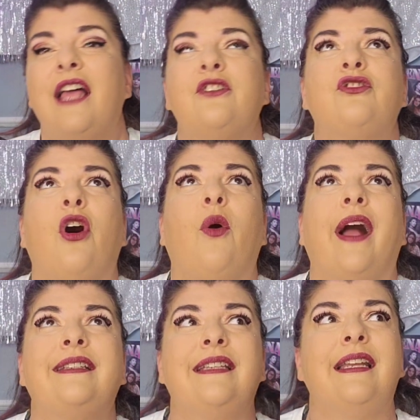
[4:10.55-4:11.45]
So
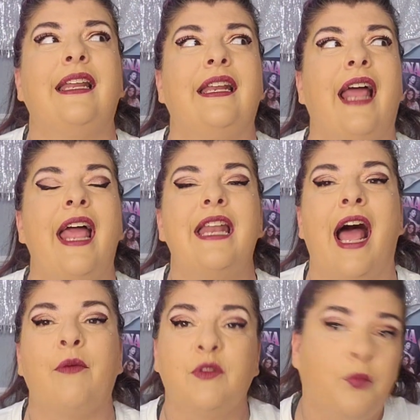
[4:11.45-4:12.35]
I did it and
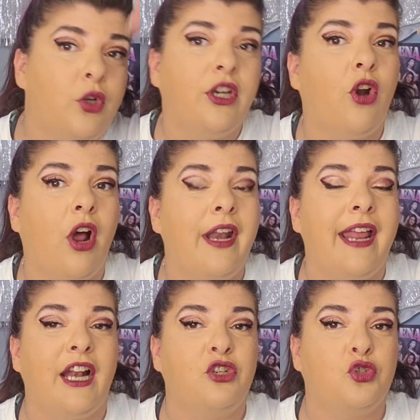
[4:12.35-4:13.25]
I was putting it on
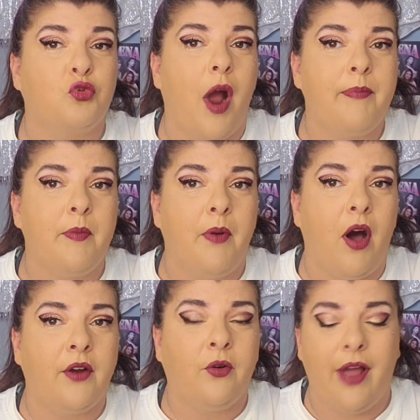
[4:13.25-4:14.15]
and I dropped the
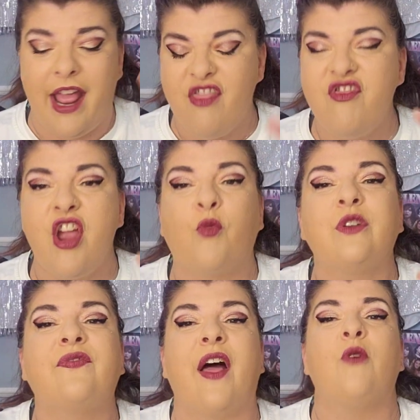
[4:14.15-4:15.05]
bottle and there
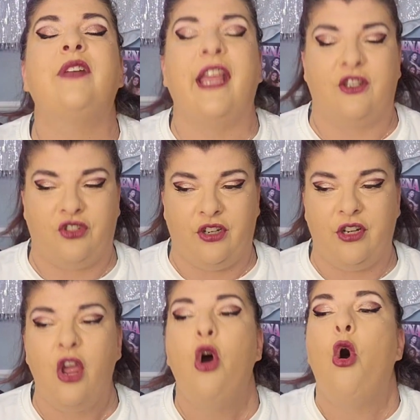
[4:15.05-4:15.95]
was foundation